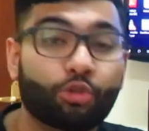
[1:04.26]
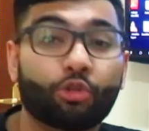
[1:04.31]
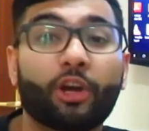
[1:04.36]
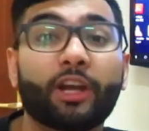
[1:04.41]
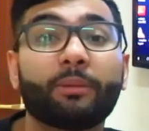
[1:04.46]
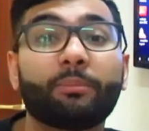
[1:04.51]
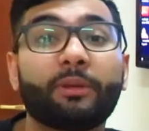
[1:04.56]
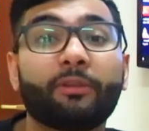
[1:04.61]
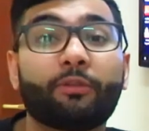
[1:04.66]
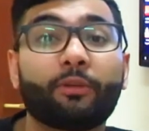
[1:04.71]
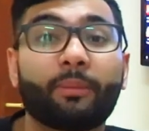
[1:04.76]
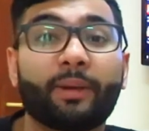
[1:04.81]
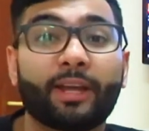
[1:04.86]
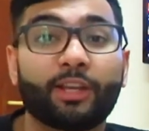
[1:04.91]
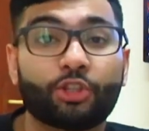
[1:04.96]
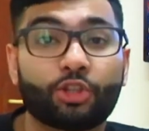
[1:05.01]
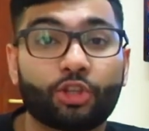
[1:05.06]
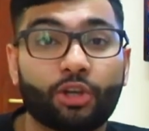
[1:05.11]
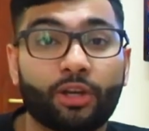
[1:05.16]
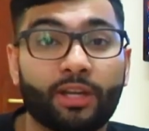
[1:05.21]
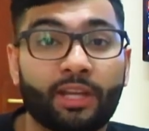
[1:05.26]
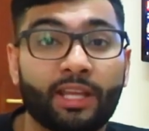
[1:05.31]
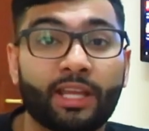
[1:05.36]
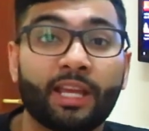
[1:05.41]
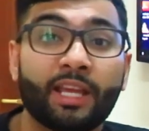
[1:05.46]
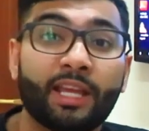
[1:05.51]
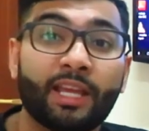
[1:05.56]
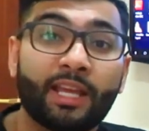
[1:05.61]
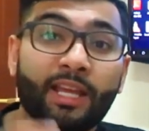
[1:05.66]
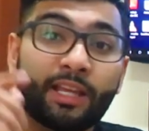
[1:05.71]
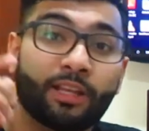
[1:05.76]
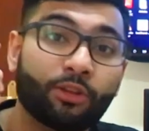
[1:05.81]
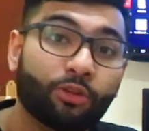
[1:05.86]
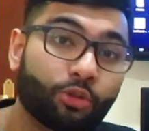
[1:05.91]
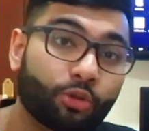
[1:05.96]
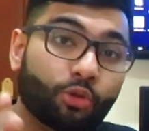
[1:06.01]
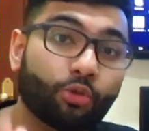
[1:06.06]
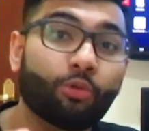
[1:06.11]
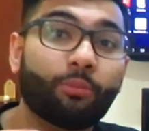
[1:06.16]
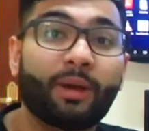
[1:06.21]
join me for my journey
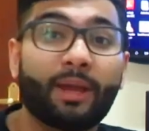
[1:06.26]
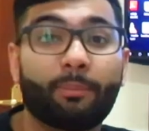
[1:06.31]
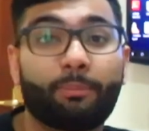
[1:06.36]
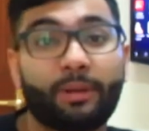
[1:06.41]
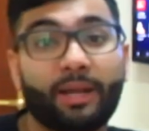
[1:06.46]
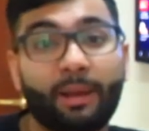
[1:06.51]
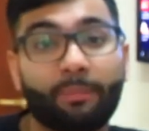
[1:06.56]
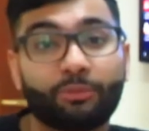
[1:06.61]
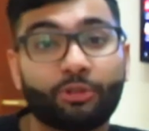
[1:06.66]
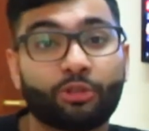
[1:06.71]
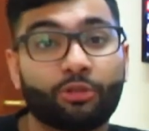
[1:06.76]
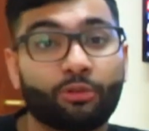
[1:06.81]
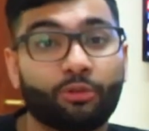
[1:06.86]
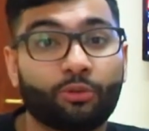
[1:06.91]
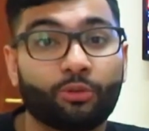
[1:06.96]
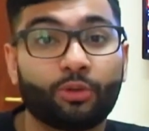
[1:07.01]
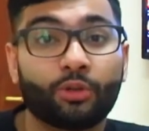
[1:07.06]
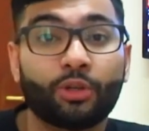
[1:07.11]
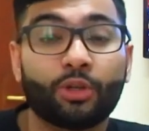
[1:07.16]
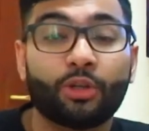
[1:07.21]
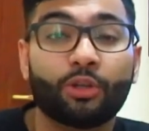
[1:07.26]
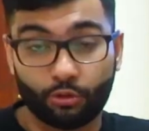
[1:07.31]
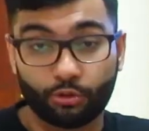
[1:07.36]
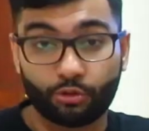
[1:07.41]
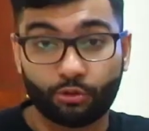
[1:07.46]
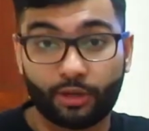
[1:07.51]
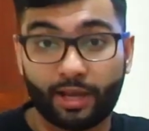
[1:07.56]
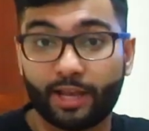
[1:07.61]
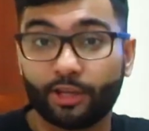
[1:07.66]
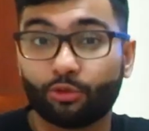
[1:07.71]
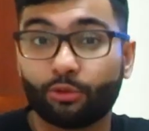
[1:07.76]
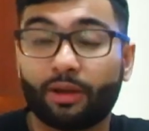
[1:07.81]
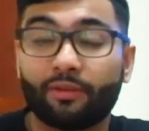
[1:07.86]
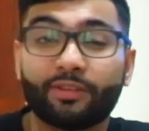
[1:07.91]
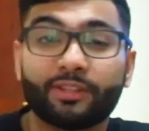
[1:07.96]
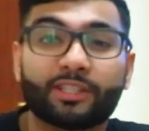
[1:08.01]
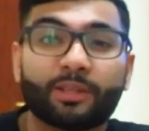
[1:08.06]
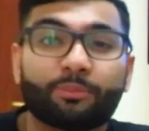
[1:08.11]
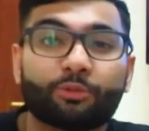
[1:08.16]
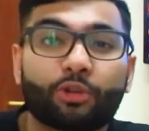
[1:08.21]
through my Plab 2. Those of you guys who
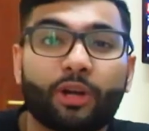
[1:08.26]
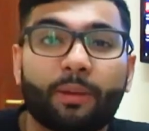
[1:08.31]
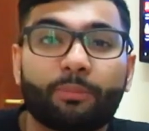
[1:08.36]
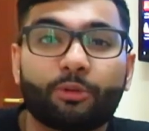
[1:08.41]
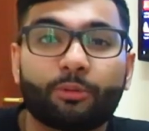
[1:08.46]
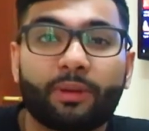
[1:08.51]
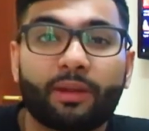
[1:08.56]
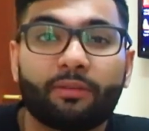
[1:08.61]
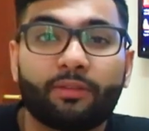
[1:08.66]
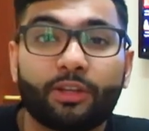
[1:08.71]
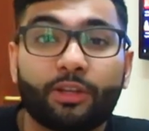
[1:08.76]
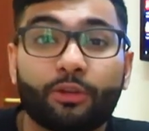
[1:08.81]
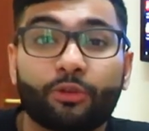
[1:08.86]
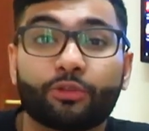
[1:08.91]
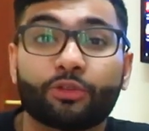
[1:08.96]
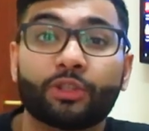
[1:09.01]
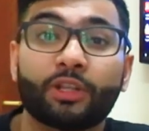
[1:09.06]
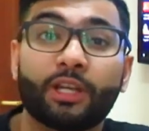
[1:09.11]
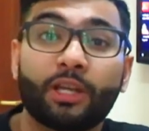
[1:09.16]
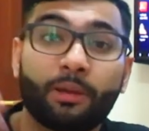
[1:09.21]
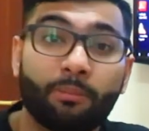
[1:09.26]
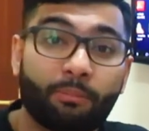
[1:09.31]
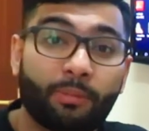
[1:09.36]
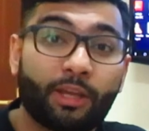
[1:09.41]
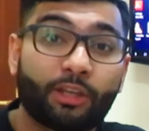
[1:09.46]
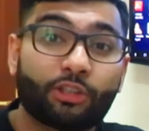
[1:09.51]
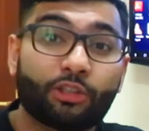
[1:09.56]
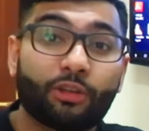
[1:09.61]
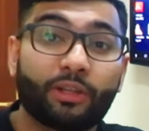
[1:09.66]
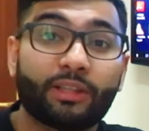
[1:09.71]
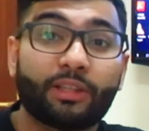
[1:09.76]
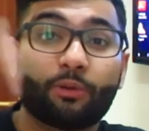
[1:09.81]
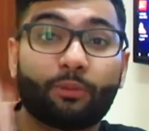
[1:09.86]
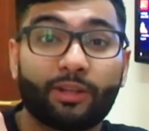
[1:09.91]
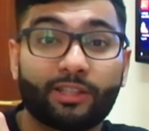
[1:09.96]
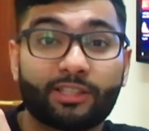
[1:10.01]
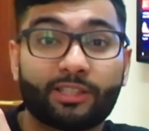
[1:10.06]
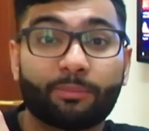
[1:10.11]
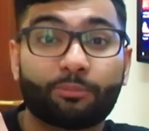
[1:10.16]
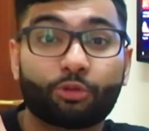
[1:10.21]
haven't subscribed to my videos, make sure you hit the
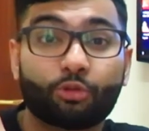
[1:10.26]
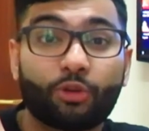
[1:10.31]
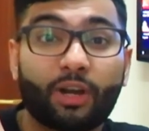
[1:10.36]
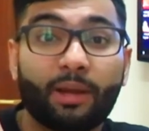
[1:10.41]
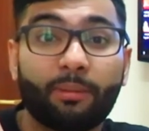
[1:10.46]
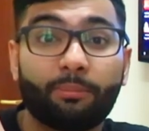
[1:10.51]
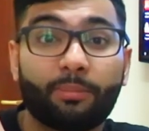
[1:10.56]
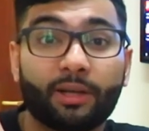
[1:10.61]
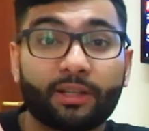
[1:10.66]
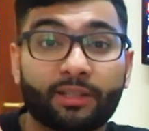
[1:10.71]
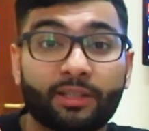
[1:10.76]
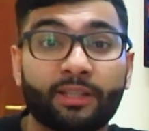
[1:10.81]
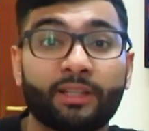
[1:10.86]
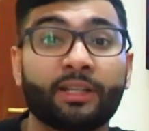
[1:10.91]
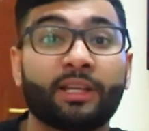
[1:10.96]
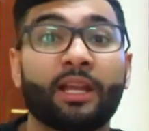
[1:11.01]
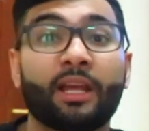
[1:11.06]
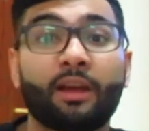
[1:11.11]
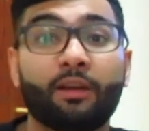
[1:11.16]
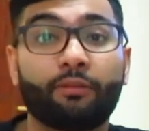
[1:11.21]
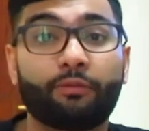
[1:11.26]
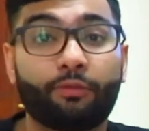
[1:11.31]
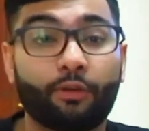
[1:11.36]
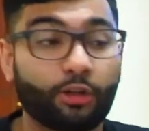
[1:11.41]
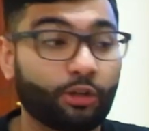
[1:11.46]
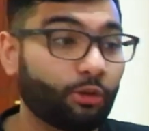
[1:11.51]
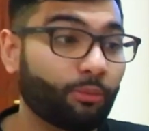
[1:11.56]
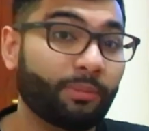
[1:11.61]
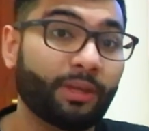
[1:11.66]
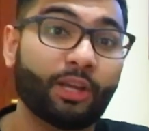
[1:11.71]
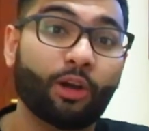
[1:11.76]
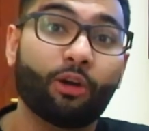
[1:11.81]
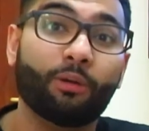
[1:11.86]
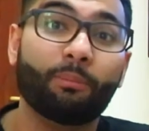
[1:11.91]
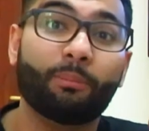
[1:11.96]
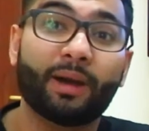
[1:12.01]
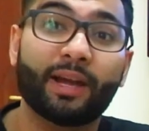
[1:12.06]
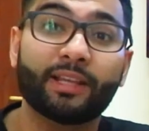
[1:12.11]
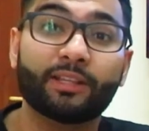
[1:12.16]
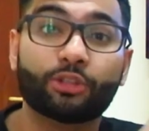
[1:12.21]
red subscribe button. Follow me
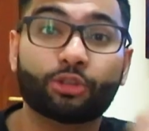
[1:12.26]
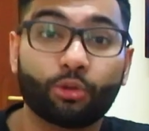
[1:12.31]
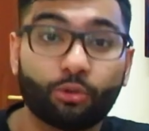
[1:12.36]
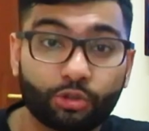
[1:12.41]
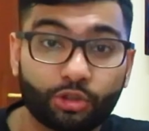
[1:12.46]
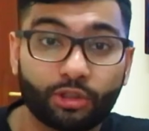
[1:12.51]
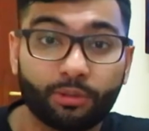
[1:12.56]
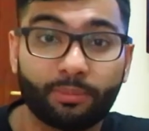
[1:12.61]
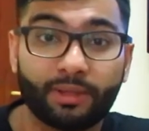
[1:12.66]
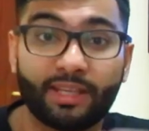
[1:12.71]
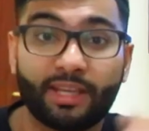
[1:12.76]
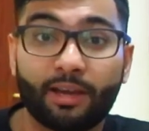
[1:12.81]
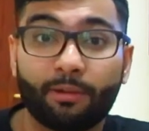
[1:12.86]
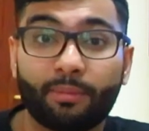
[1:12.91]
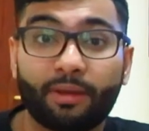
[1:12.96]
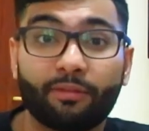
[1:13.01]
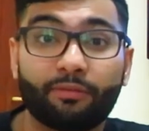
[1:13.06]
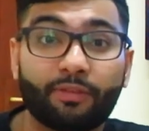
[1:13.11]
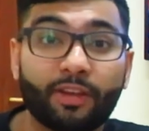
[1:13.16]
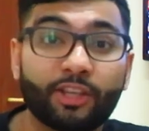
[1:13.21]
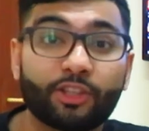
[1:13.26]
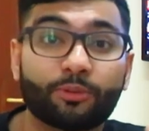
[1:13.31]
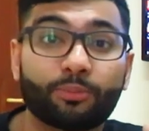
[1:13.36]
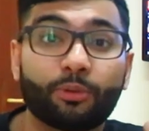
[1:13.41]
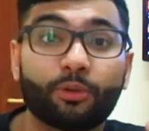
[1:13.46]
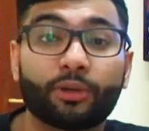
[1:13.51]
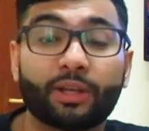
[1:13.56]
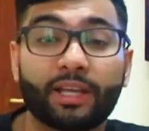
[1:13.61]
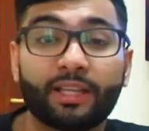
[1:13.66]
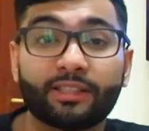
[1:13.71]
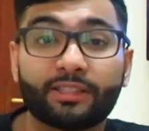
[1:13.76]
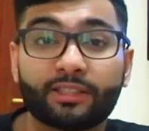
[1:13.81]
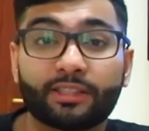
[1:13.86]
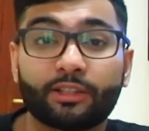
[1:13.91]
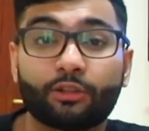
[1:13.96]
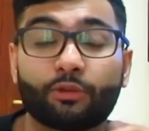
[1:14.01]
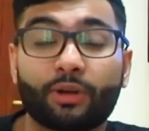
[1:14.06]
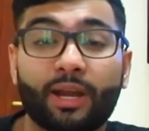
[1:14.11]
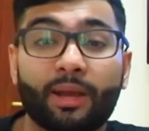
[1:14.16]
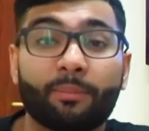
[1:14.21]
on my social media, my Facebook,
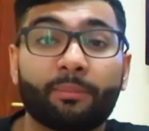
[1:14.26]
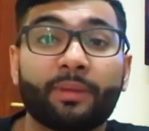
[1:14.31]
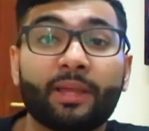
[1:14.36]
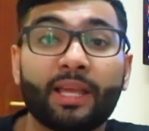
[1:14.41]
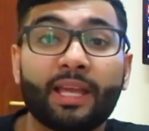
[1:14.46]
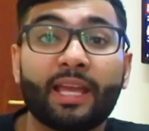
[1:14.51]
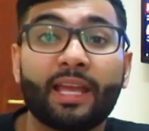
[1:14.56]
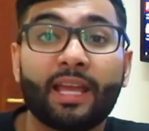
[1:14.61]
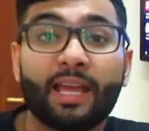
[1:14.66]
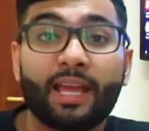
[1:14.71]
Instagram,